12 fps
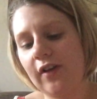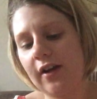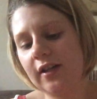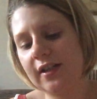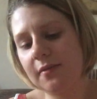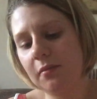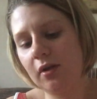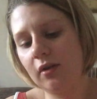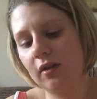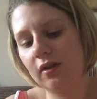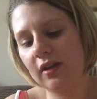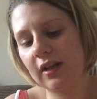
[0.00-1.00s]
very
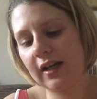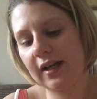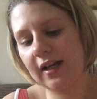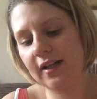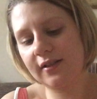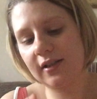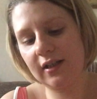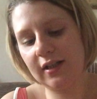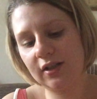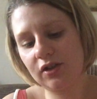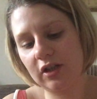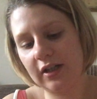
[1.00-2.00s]
smooth, and
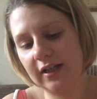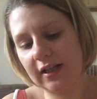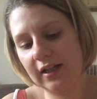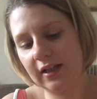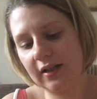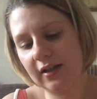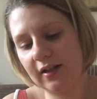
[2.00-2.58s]
literally